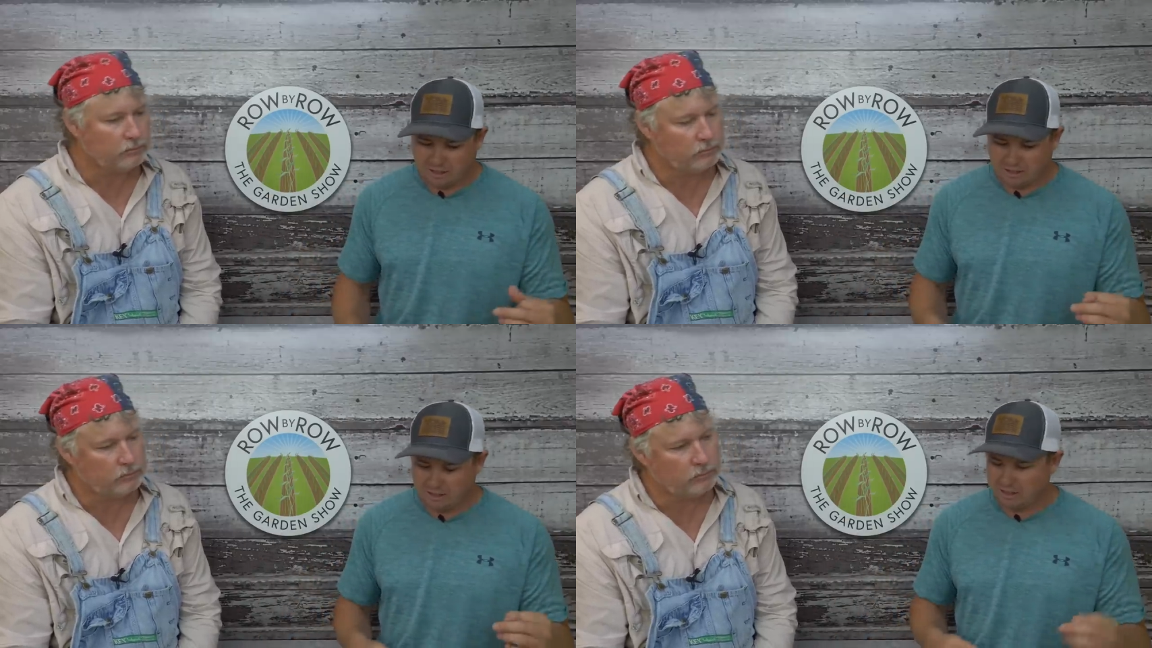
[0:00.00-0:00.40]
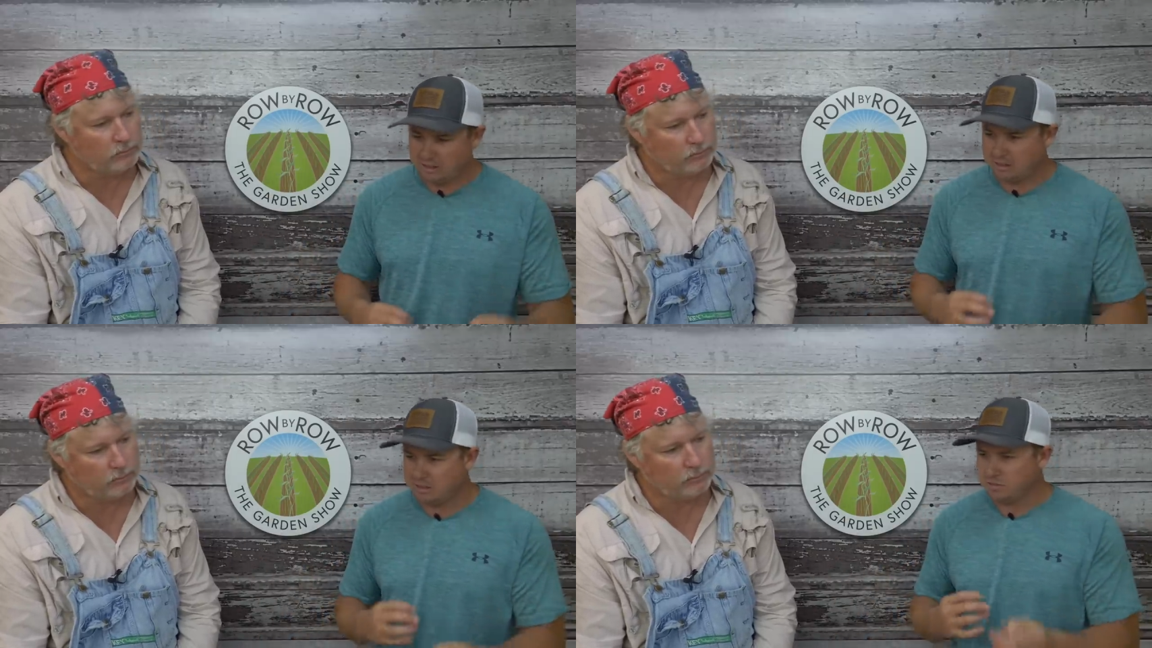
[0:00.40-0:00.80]

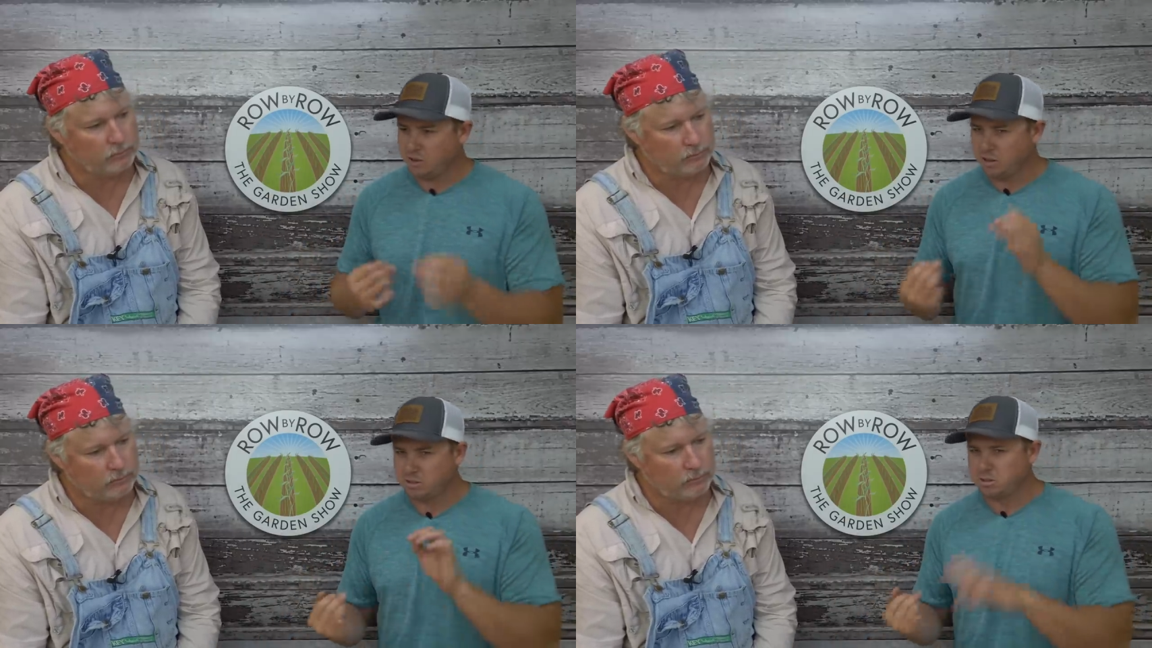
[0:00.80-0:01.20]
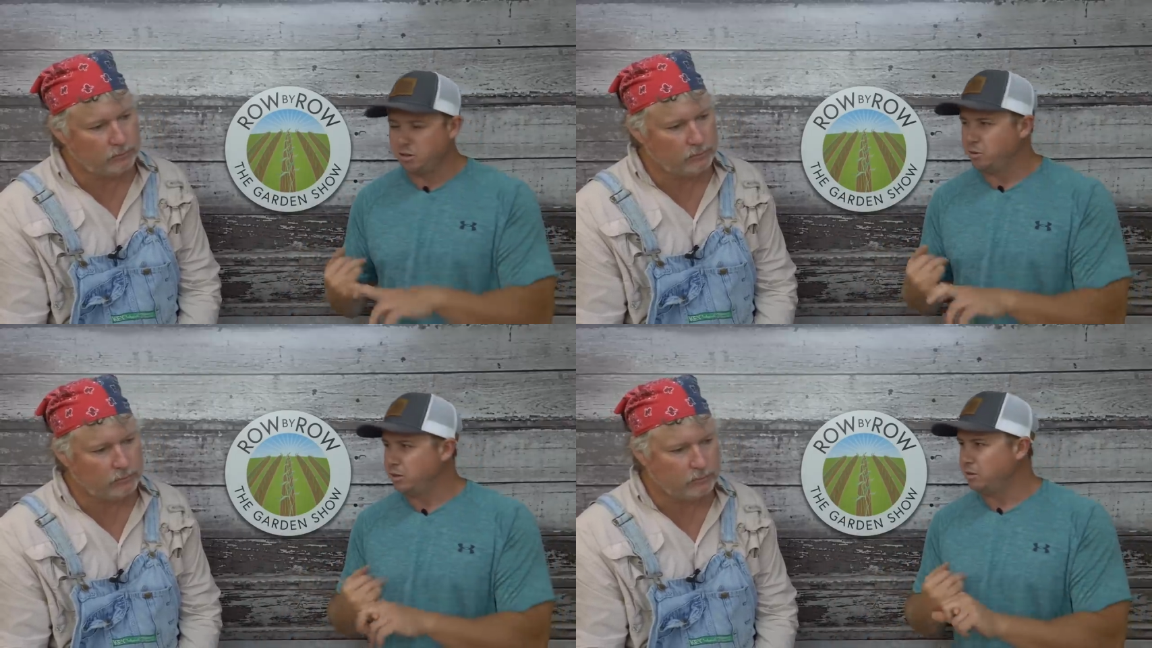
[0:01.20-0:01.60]
Speaker 1: Uh, as far as
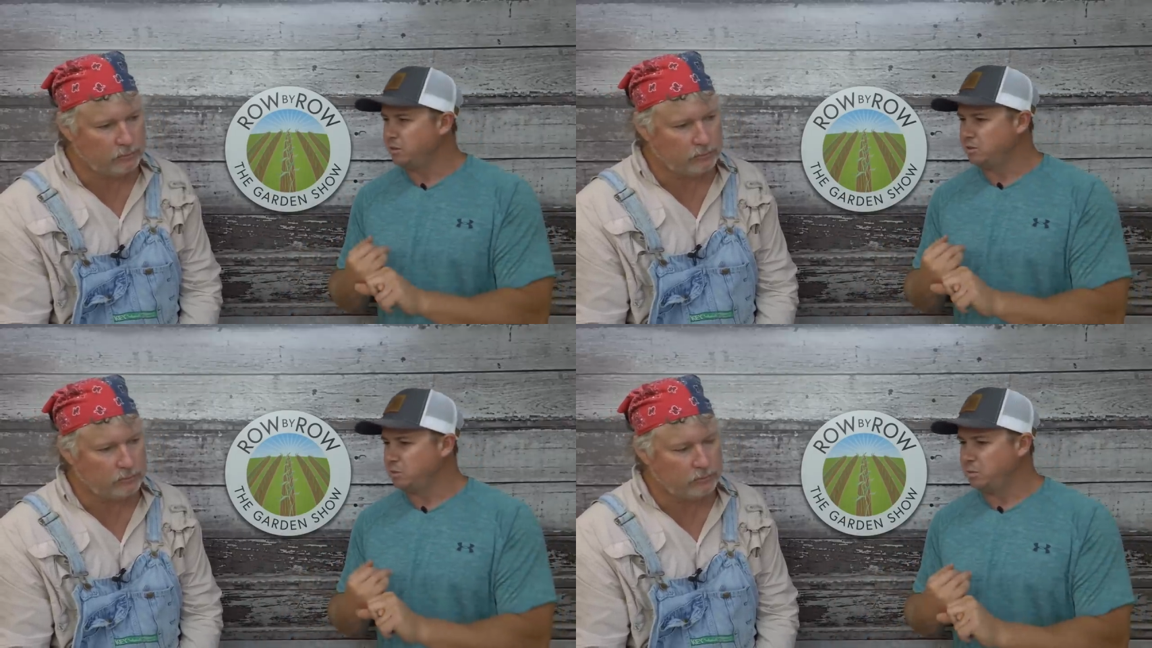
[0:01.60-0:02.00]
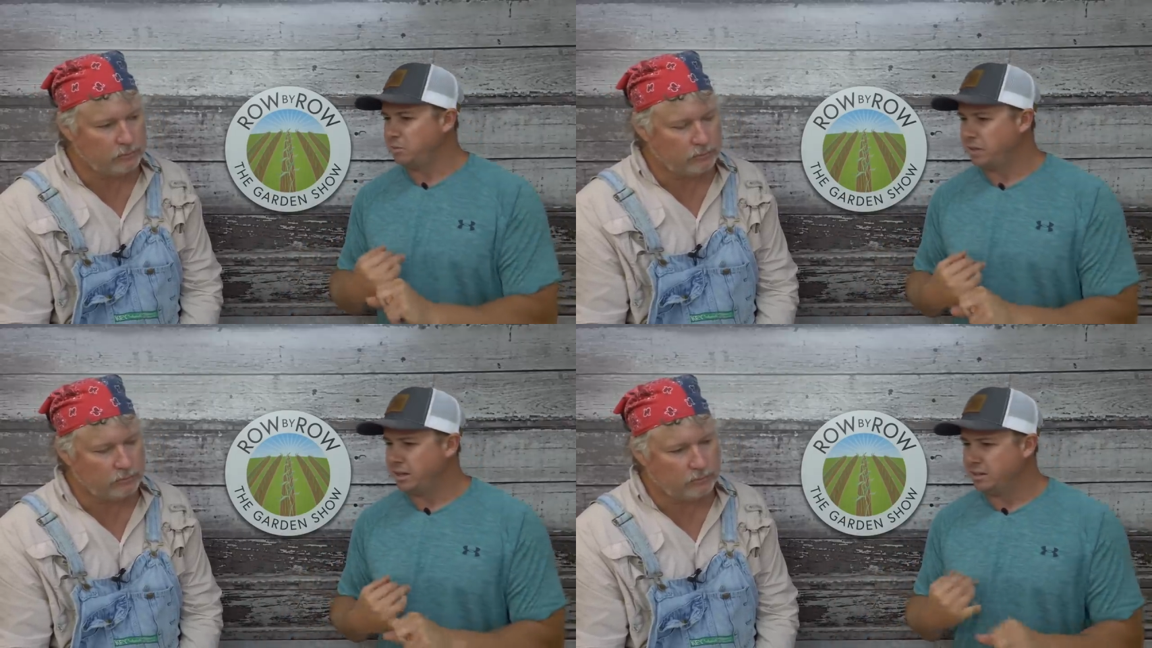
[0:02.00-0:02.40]
growing sweet
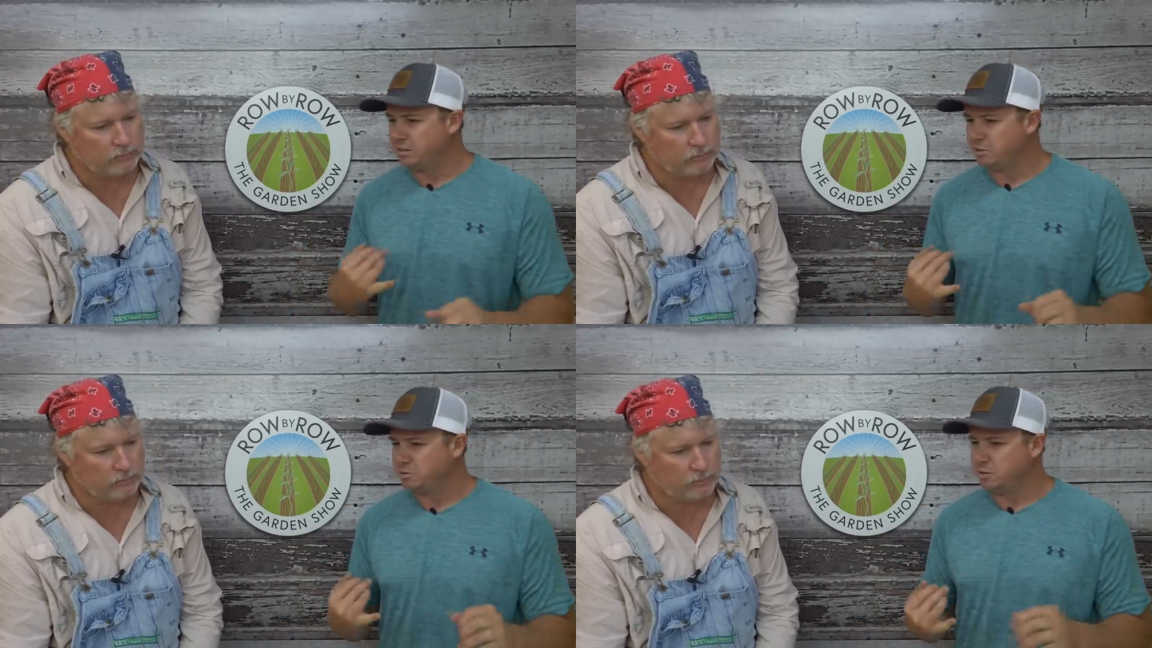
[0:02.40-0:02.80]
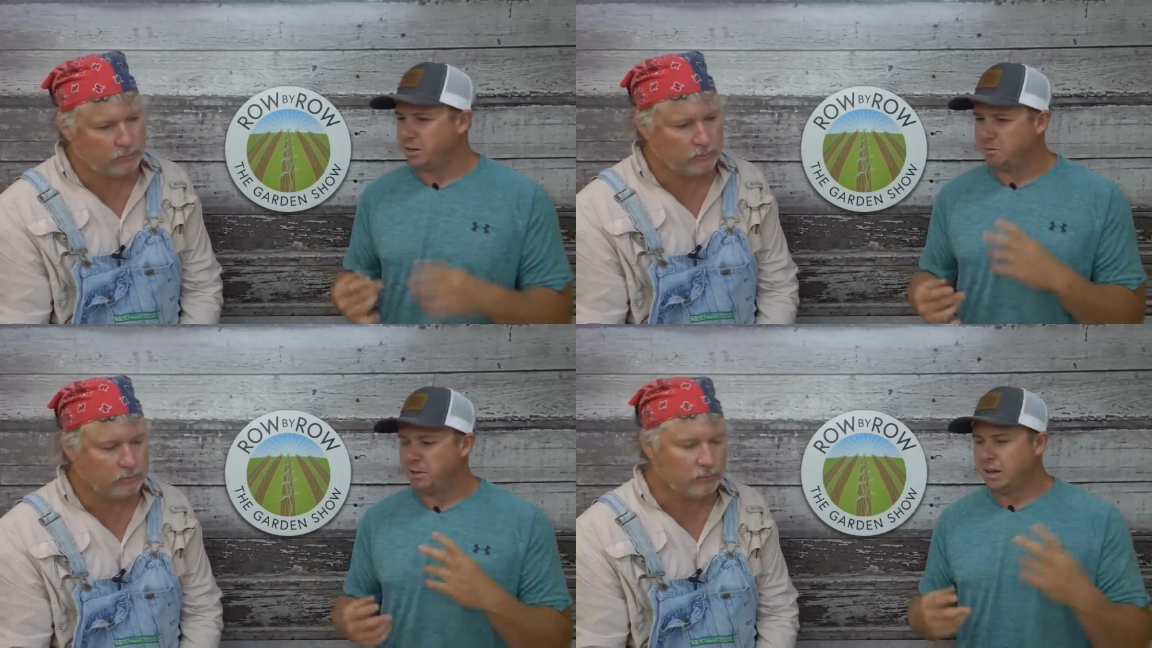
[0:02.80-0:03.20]
potatoes on
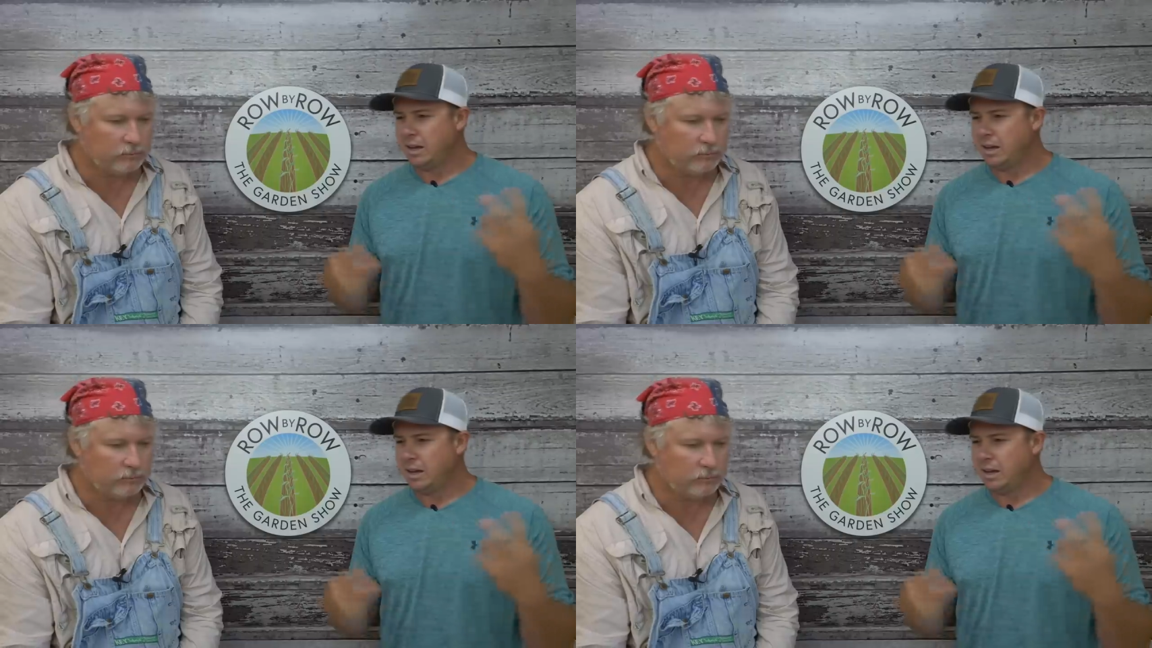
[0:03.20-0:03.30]
drip,